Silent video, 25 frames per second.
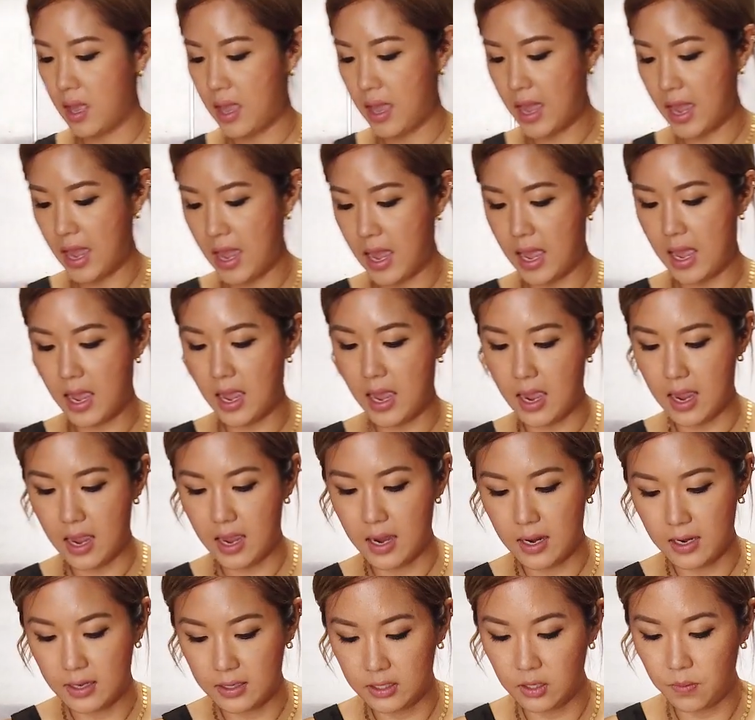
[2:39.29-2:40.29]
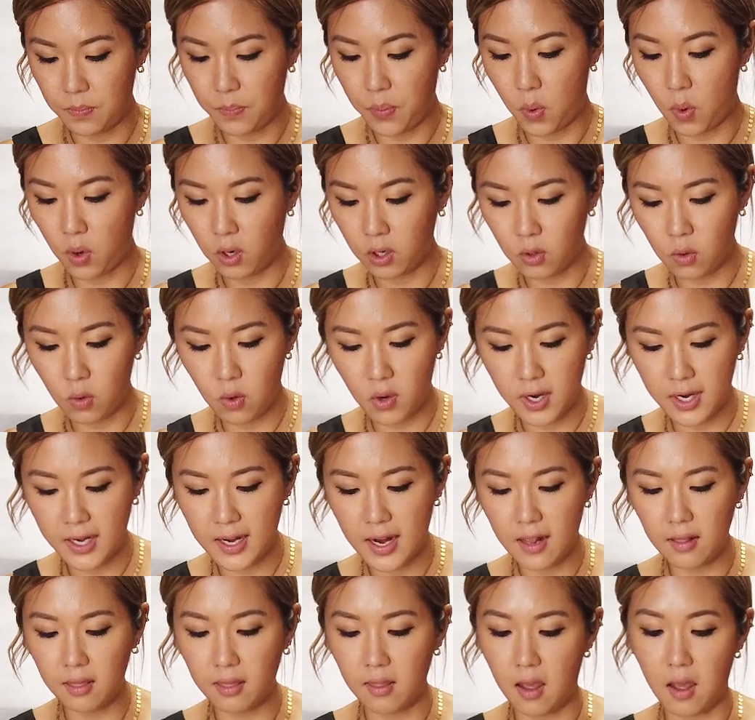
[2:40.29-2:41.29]
And pork
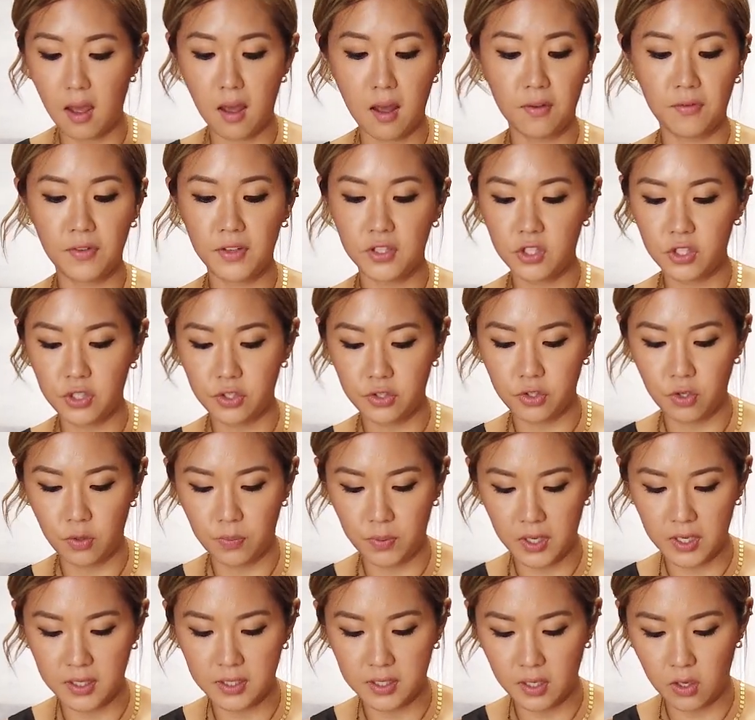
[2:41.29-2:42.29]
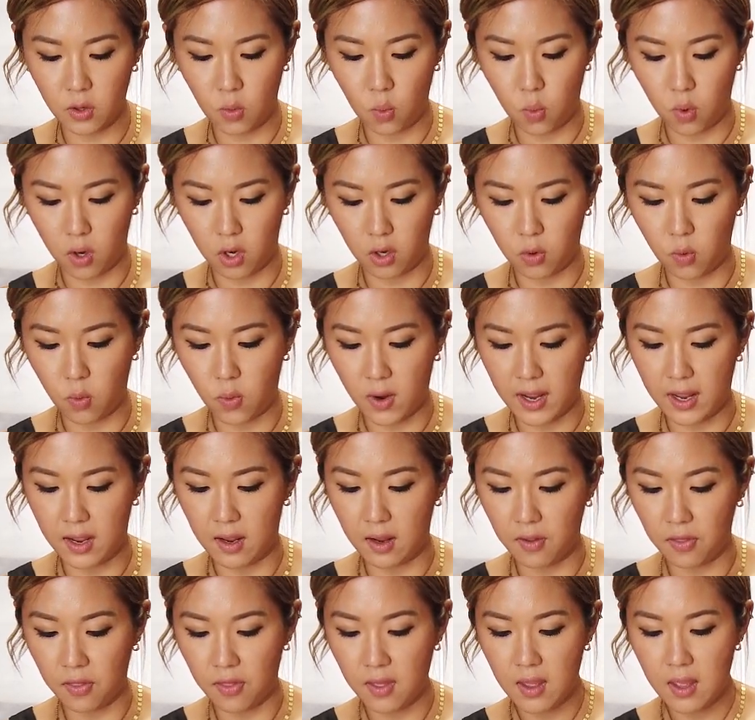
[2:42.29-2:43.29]
loin I love. It's super easy to work
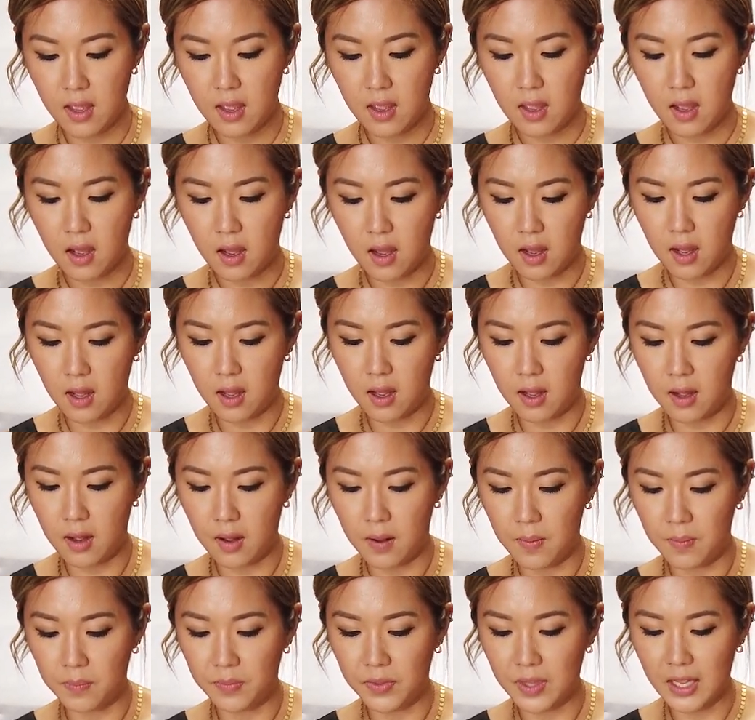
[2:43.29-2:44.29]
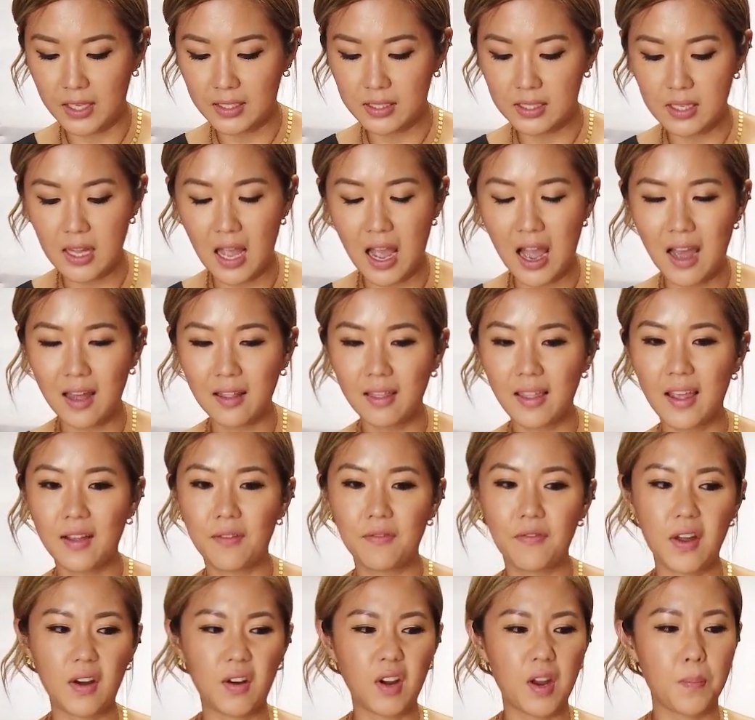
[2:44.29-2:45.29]
with. It's not
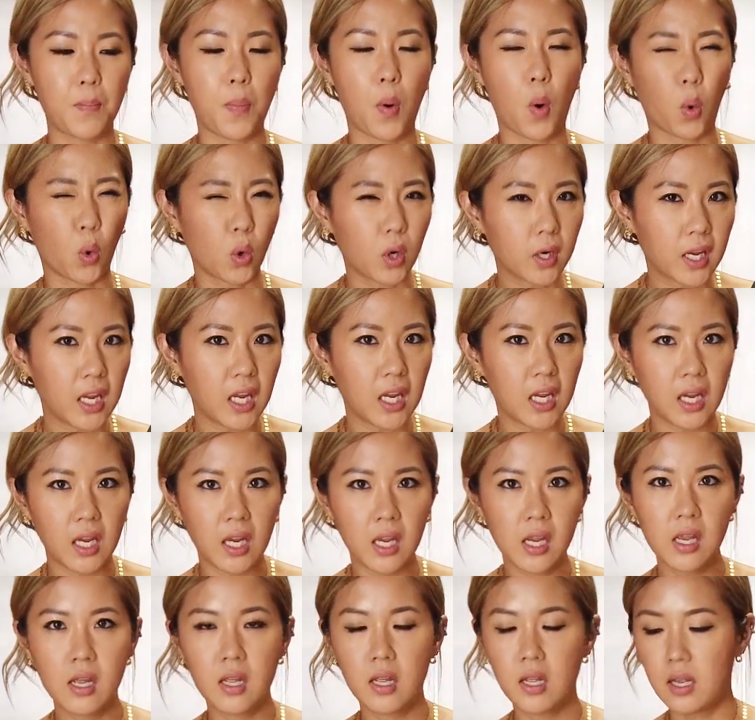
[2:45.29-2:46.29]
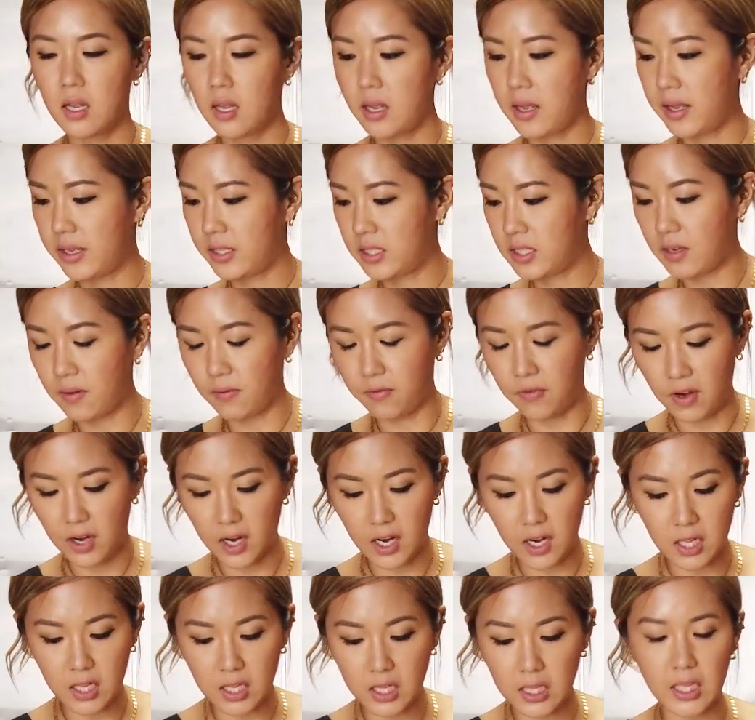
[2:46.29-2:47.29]
like very porky. It's a
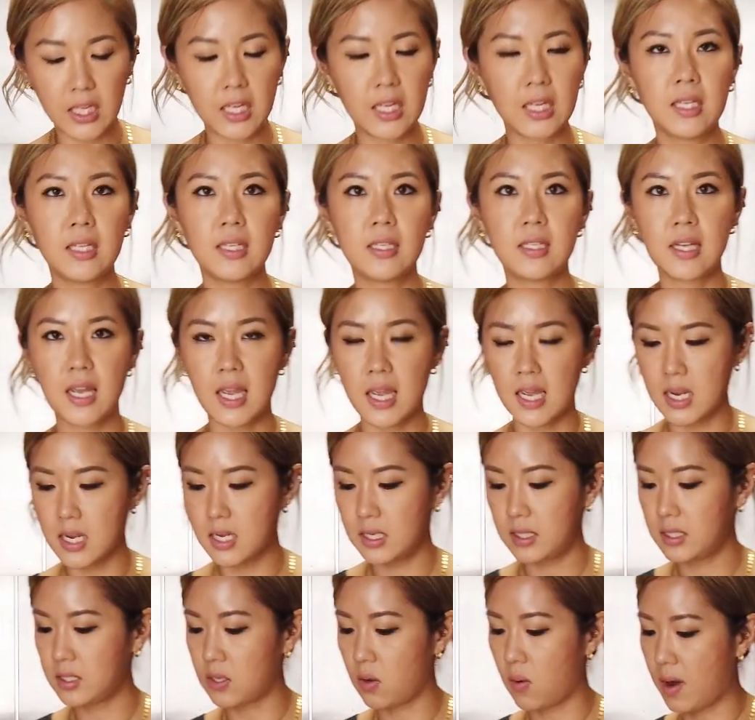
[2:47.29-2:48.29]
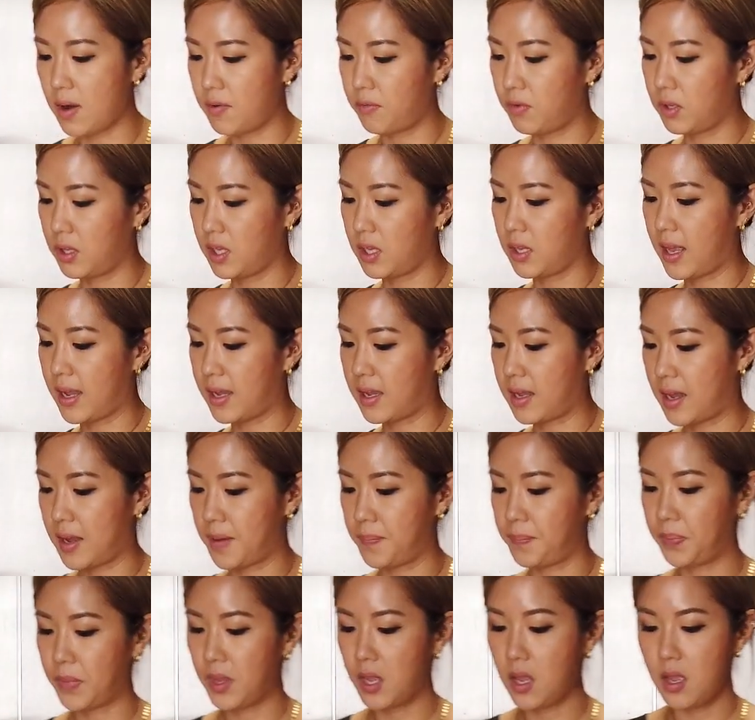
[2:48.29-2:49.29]
very clean taste, so I really like
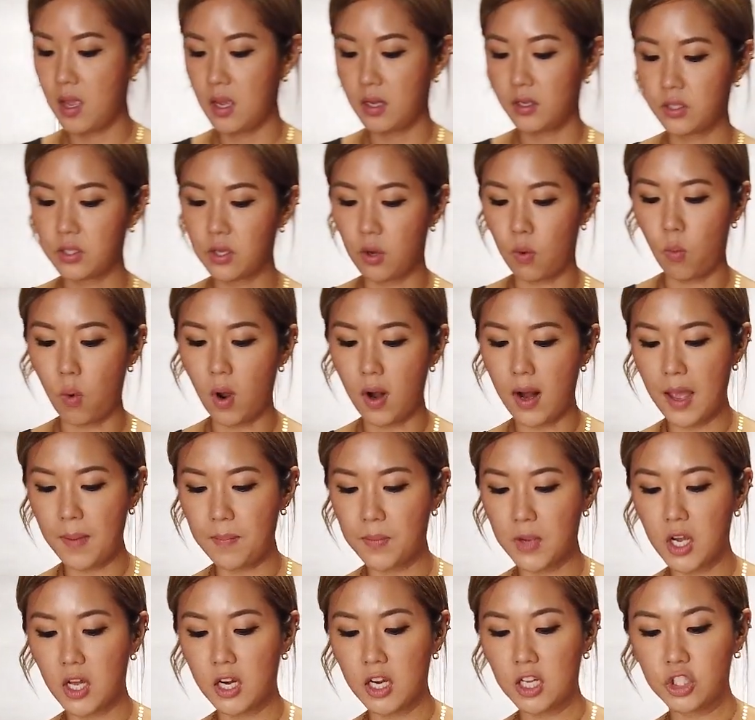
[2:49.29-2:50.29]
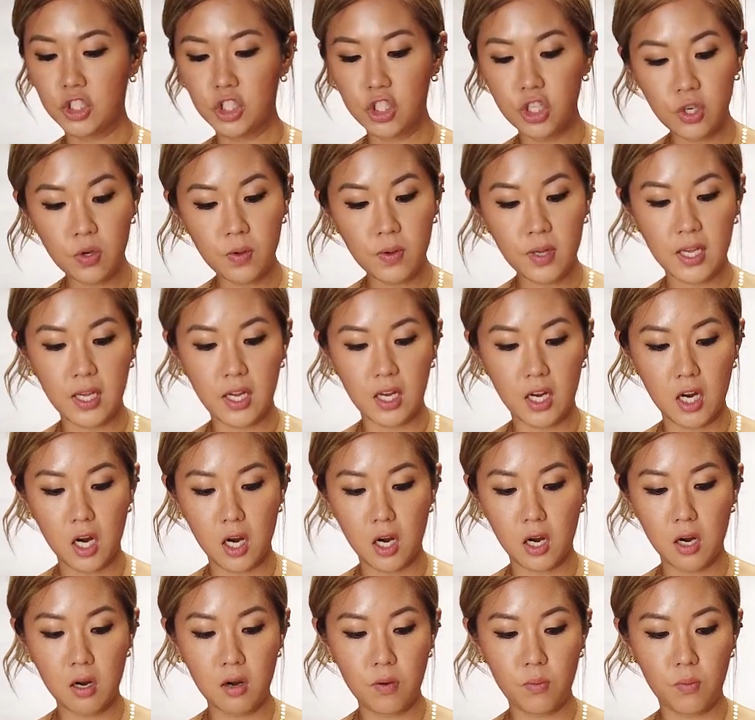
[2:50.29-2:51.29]
it. So what I'm gonna do
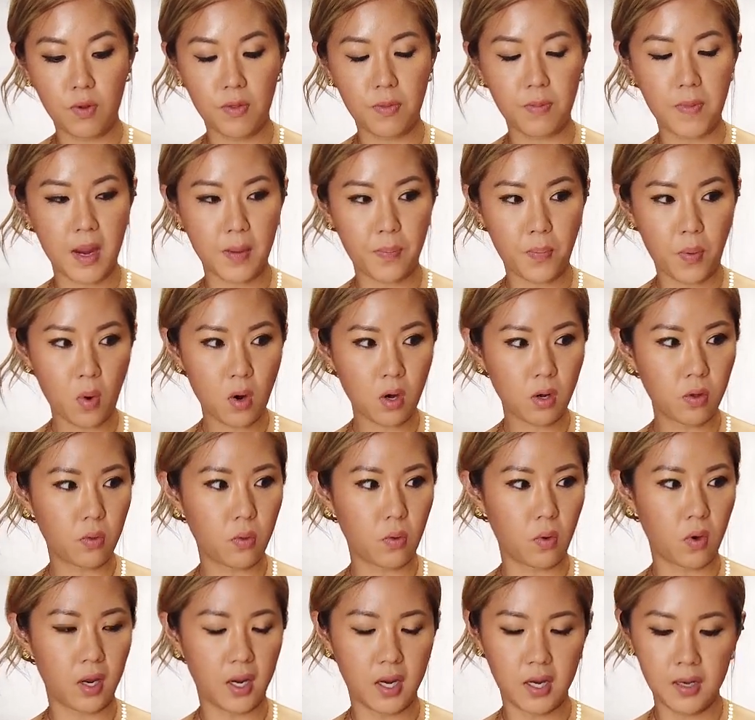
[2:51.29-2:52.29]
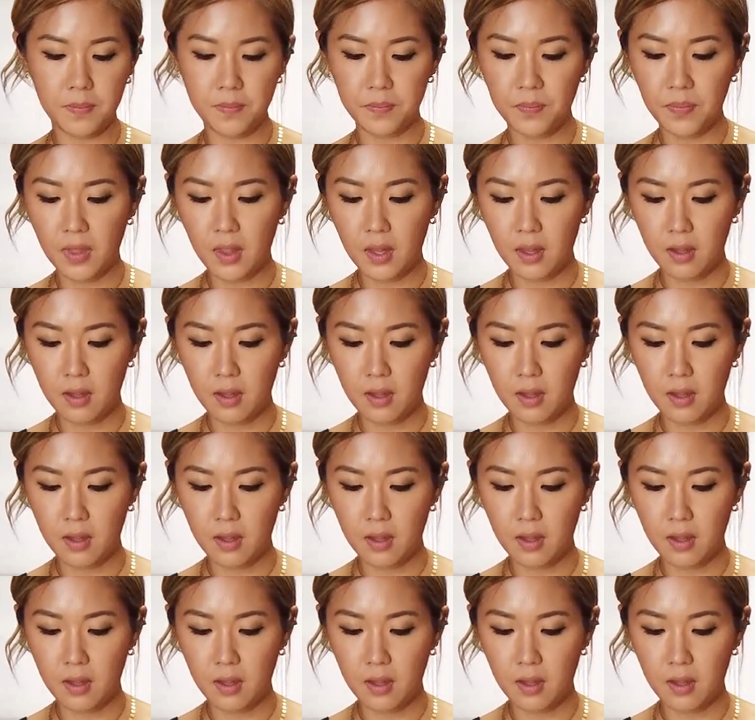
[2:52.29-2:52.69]
here with my pork loin,